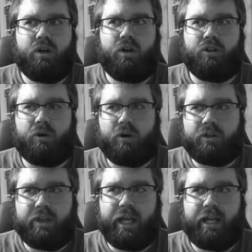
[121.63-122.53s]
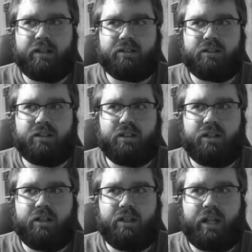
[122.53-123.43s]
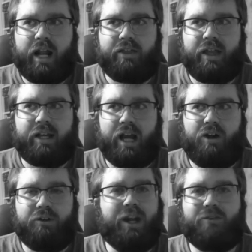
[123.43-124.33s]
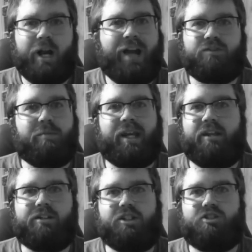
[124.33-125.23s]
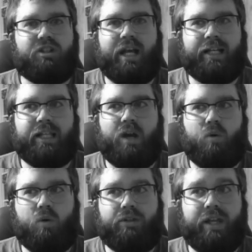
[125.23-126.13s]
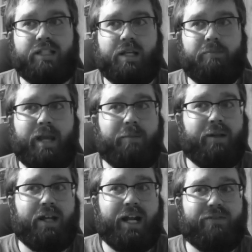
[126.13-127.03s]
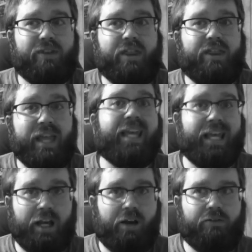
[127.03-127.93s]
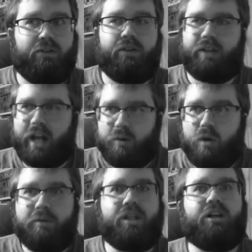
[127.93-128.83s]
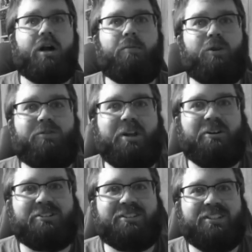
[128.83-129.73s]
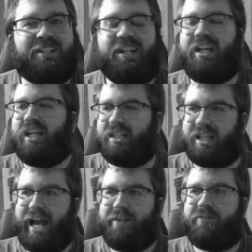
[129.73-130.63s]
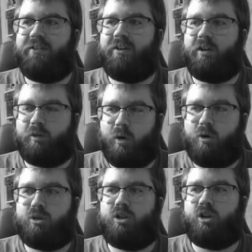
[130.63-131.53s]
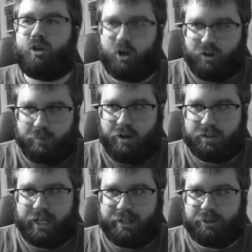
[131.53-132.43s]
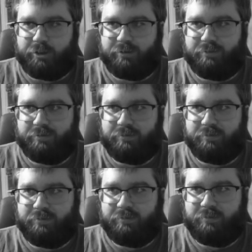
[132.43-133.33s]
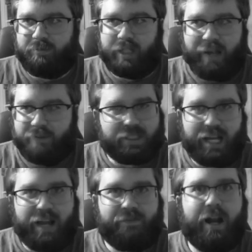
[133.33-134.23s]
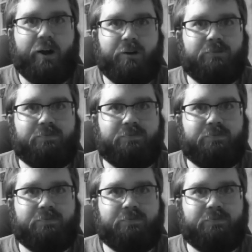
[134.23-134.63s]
there are things that I think I'll never have to make a decision like that, or things I'm maybe not even thinking of that I will within a couple of years. Life throws curveballs at you. Life is not fair.